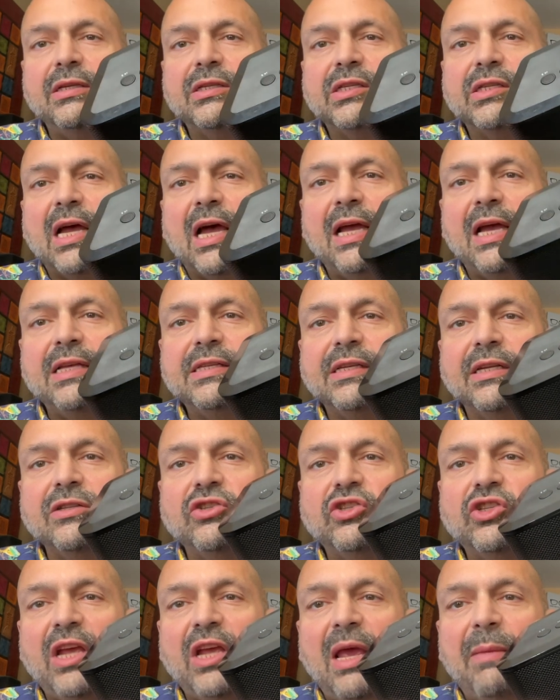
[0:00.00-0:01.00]
size
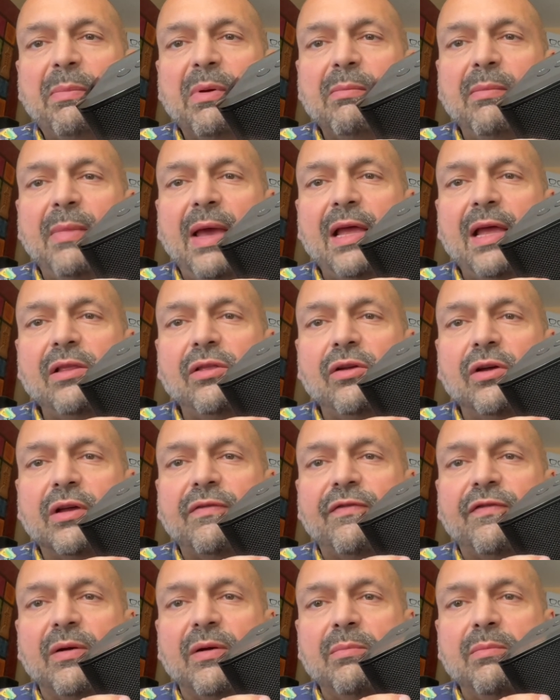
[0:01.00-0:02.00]
and shape may
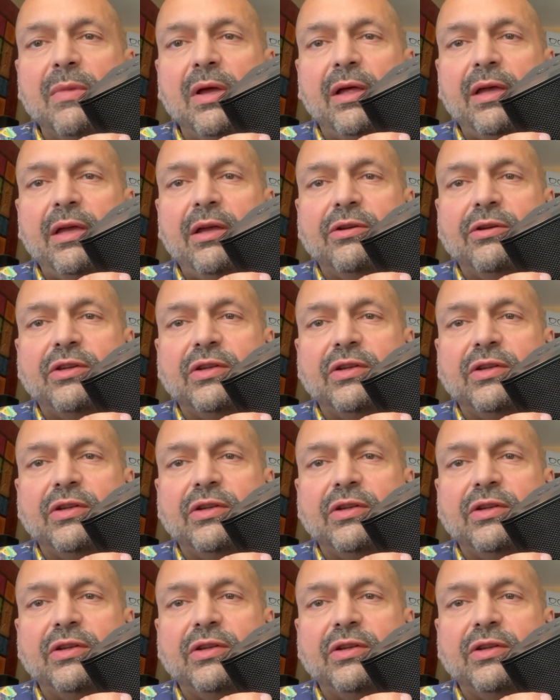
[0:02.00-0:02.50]
look familiar